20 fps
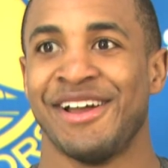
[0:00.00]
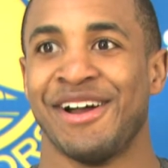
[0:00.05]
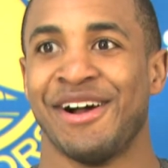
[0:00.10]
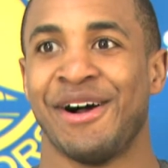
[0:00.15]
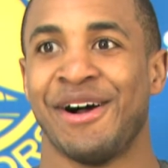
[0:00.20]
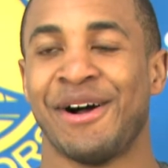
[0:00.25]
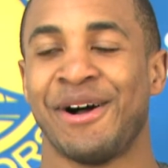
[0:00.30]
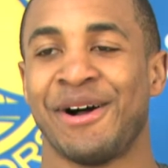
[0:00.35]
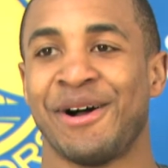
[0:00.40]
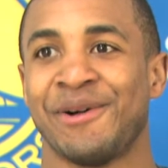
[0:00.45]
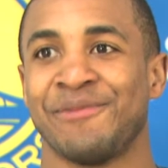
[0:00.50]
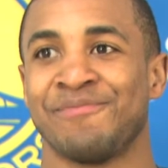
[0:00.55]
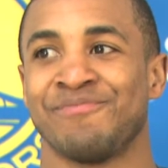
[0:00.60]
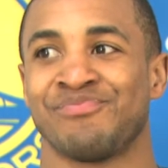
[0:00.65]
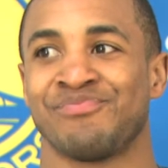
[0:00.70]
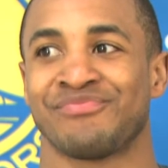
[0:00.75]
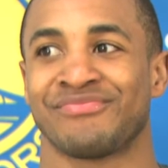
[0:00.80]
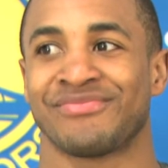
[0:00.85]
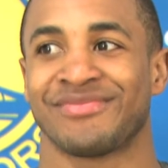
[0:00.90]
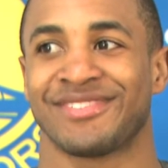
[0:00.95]
Um,
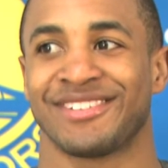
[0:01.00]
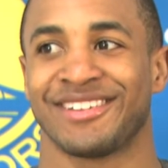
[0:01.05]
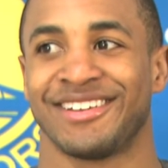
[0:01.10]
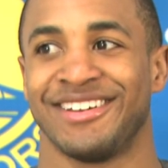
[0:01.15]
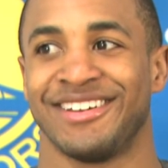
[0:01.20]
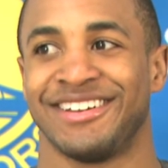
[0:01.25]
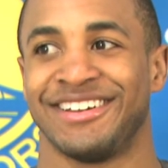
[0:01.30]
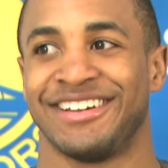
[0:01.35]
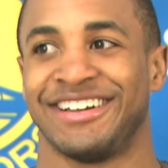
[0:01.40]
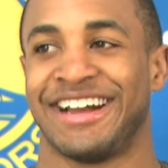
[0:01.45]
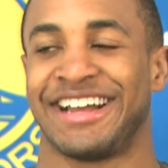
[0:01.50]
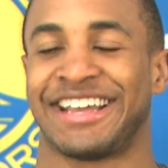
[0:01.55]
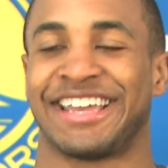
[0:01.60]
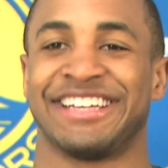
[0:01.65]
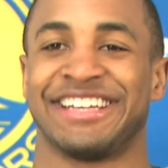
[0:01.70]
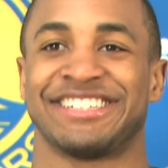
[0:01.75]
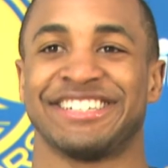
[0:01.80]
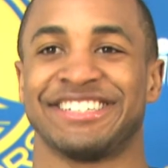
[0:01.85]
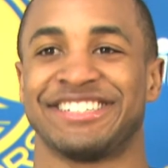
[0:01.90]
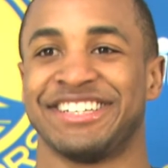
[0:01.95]
I
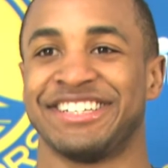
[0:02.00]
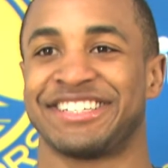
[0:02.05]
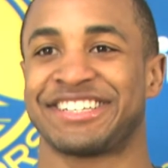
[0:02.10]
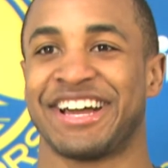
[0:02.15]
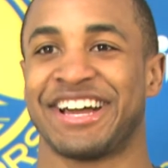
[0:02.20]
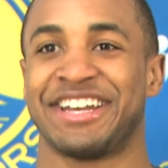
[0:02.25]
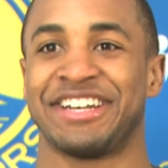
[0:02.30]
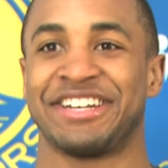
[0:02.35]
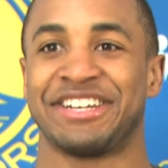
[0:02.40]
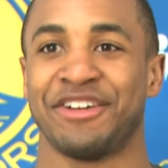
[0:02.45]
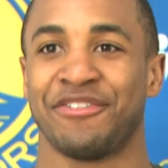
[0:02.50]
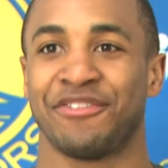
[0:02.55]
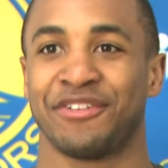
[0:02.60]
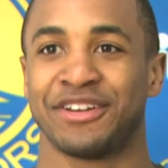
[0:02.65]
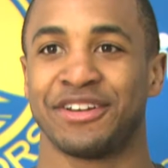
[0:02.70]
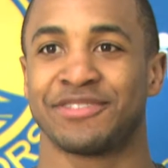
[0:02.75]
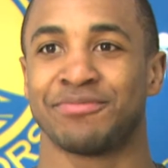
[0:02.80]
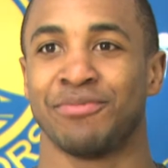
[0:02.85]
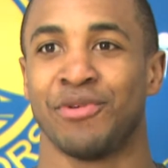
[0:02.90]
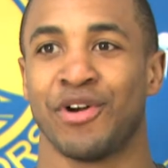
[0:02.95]
guess it's, it's kind of
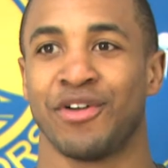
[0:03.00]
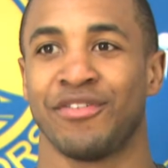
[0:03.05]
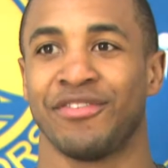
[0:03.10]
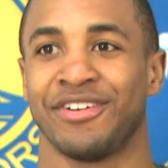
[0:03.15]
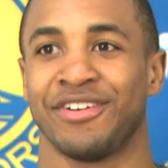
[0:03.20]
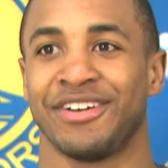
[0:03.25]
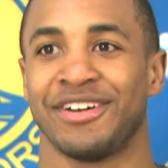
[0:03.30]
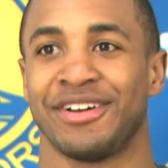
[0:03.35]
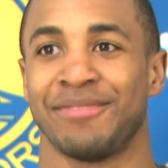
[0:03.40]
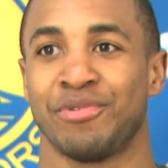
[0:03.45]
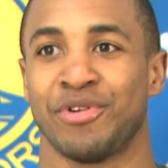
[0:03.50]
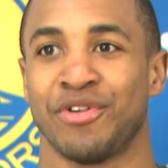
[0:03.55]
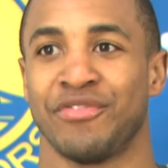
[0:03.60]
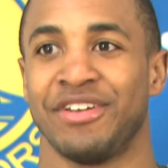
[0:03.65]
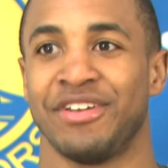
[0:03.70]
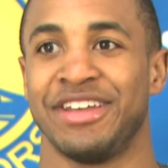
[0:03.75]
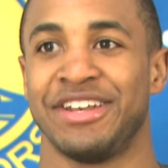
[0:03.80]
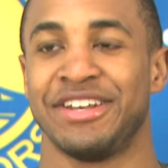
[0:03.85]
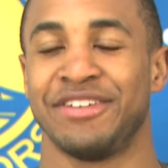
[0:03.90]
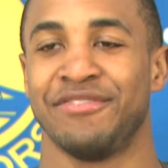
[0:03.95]
different. It's more of a more
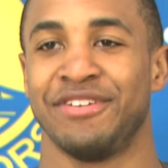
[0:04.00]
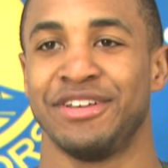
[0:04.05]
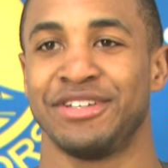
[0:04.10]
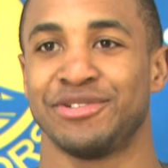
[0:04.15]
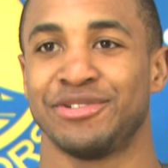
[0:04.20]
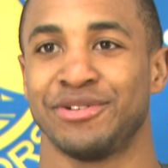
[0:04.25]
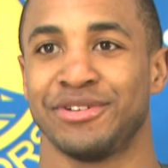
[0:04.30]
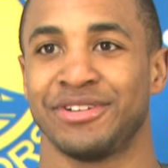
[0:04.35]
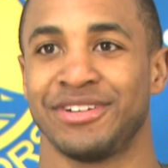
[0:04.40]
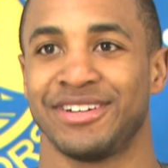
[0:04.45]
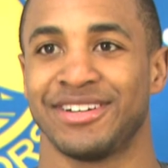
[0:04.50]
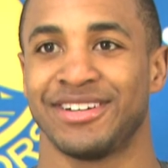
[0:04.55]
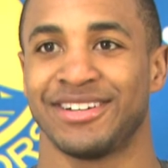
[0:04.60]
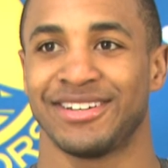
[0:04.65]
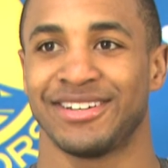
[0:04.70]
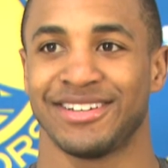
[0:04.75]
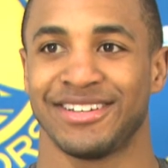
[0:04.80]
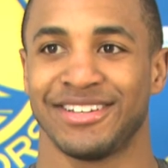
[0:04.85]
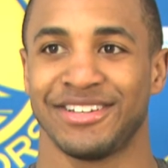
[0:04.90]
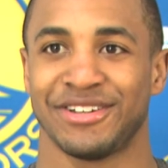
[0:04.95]
of an individual,
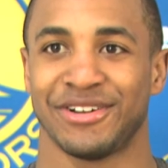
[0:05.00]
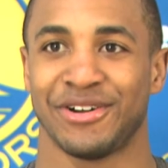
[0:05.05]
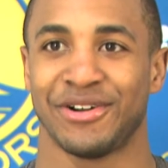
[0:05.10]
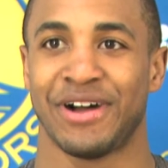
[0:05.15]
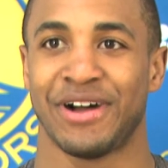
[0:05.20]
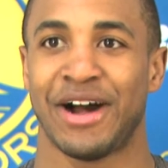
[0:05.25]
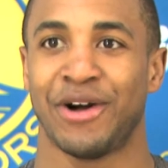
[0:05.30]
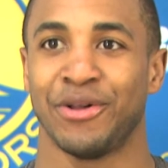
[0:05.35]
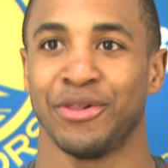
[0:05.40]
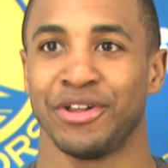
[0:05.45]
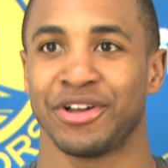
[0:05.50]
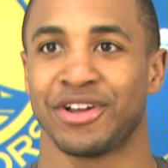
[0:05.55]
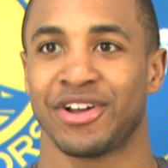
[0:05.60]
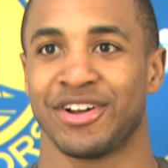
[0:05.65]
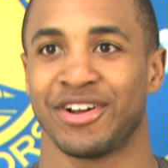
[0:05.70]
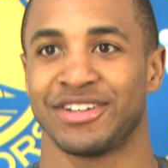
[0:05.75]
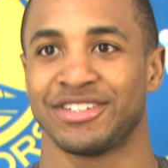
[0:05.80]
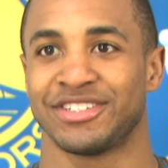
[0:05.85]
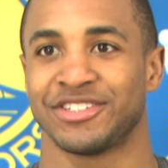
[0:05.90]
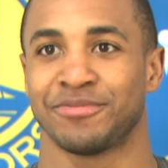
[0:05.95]
uh, you know, outlook
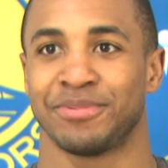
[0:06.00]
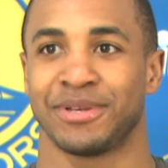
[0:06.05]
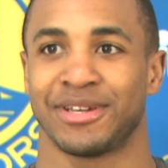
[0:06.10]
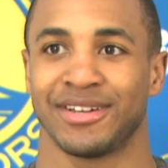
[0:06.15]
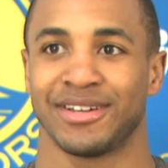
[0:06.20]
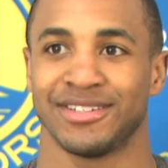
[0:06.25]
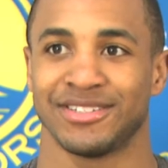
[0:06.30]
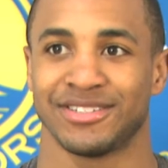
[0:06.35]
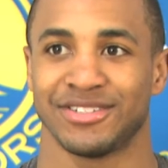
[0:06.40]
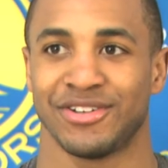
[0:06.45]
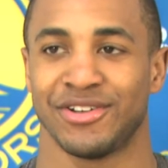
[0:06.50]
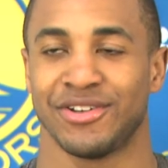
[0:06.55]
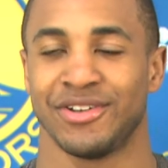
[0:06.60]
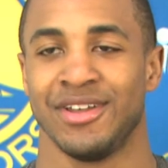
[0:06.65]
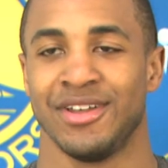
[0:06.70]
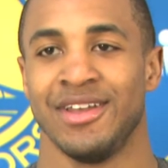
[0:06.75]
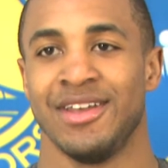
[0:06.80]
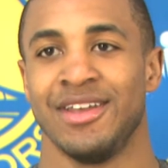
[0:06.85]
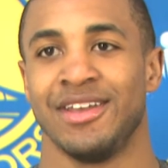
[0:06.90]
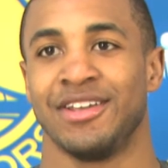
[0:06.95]
on it, just because you know,
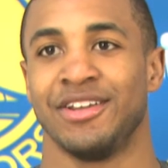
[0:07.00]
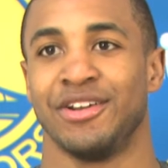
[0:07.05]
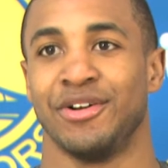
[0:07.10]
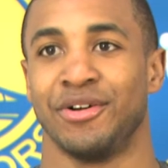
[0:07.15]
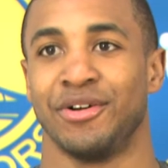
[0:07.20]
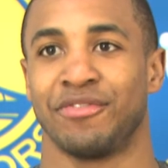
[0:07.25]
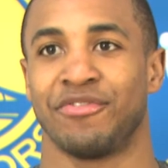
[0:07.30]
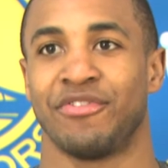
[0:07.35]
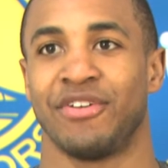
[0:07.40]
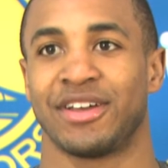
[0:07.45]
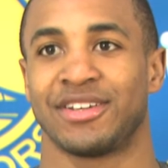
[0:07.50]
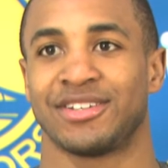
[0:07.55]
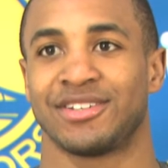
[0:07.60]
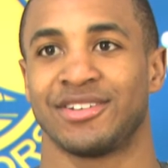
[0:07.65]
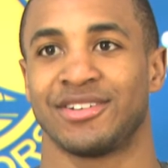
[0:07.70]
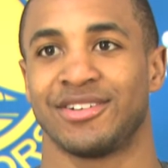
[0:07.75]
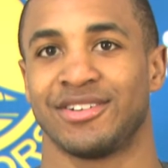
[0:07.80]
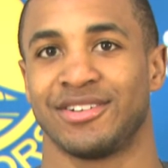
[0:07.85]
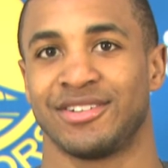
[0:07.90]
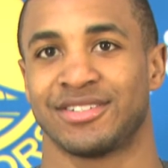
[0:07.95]
you know, it affects
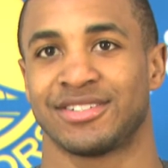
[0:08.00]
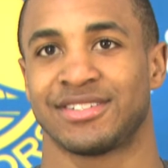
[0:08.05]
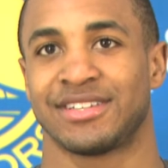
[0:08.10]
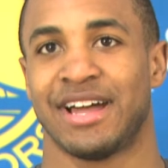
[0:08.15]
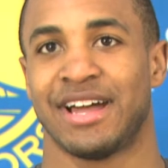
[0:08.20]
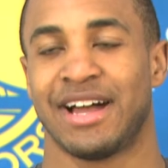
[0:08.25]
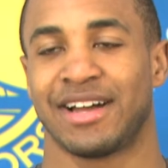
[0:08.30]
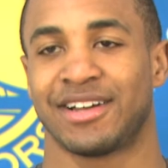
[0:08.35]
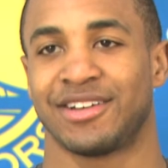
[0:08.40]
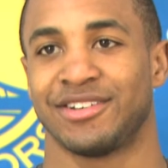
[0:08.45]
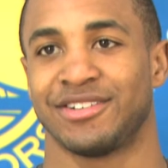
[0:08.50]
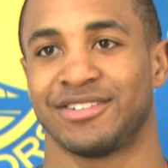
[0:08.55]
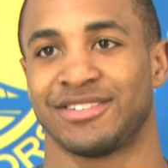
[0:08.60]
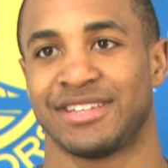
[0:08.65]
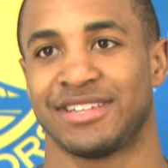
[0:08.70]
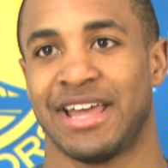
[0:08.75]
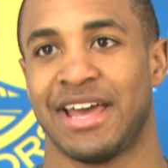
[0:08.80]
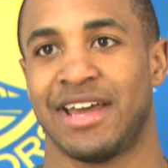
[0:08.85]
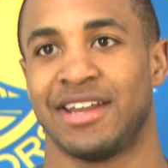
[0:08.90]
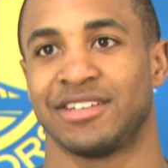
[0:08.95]
your your stock or your
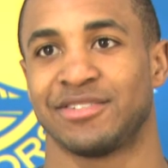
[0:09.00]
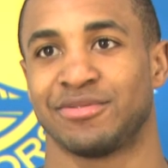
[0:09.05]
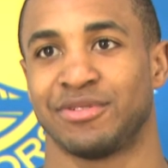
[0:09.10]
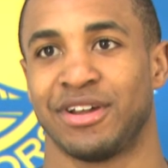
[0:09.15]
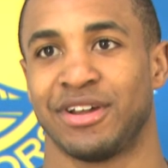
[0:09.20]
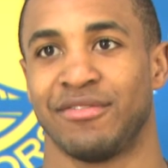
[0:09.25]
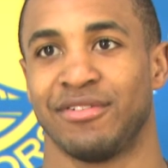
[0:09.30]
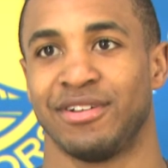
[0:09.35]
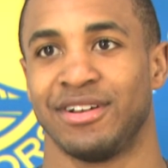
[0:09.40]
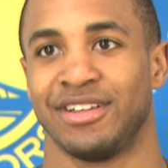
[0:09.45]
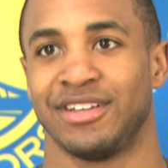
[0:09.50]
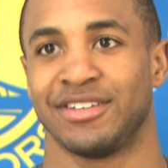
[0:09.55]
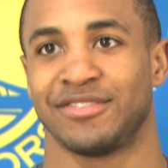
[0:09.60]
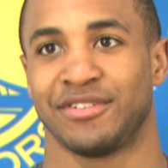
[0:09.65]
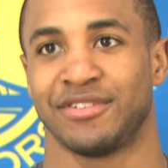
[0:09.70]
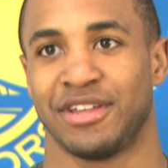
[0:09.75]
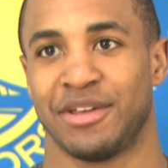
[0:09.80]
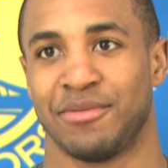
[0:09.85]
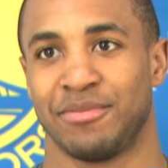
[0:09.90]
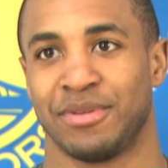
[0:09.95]
status, whatever it is
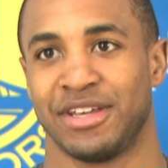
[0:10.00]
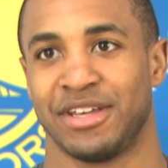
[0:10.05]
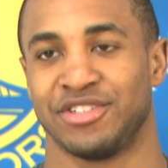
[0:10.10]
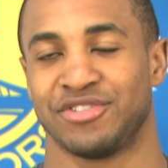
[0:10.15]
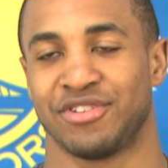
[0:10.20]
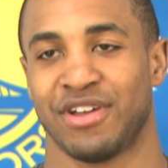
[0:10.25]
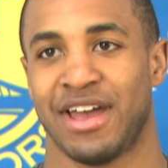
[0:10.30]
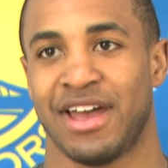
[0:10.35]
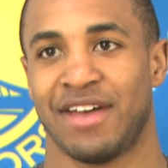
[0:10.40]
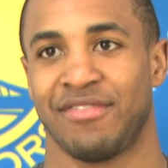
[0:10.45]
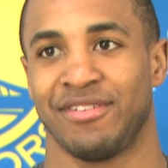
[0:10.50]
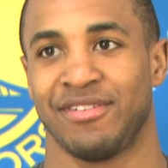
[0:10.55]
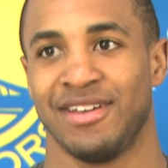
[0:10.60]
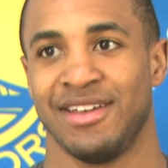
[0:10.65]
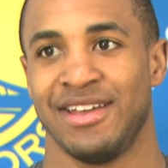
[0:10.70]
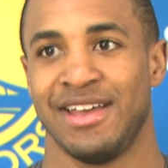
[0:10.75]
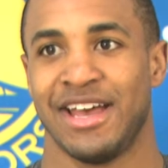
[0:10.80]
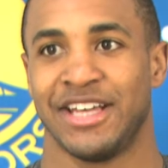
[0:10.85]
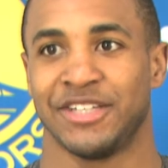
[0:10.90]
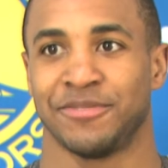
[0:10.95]
for the NBA draft,
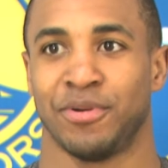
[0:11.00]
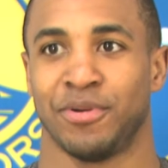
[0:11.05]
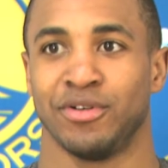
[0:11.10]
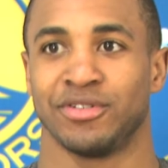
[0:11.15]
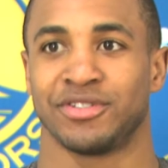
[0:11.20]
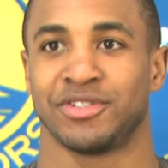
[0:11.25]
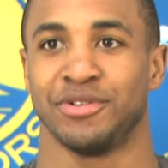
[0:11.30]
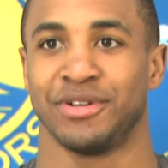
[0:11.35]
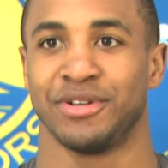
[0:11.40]
as opposed